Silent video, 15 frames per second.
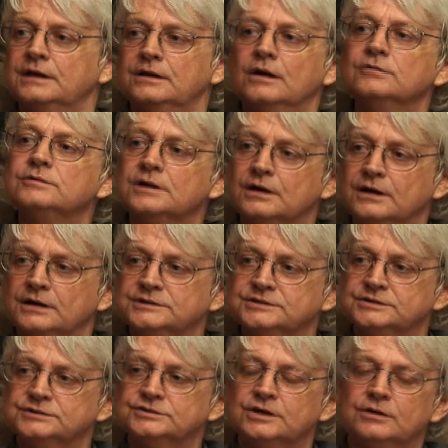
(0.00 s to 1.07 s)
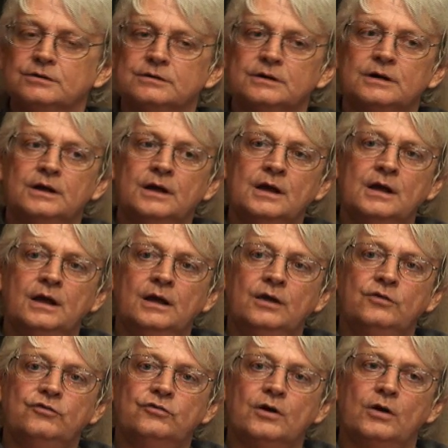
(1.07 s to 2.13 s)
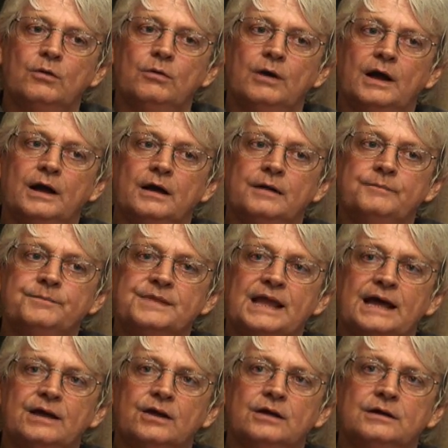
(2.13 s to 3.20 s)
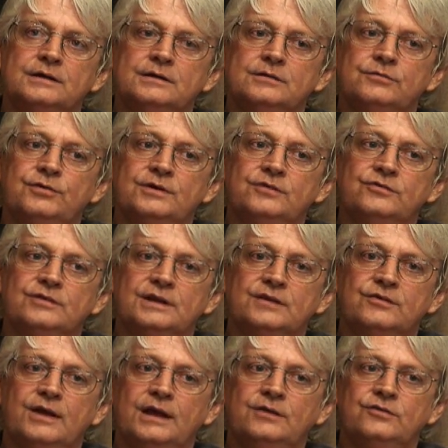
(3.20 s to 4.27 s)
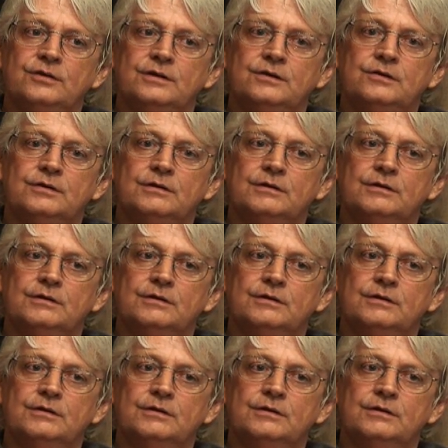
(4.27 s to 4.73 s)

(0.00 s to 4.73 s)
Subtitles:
their note cards and so on. So that kind of has dictated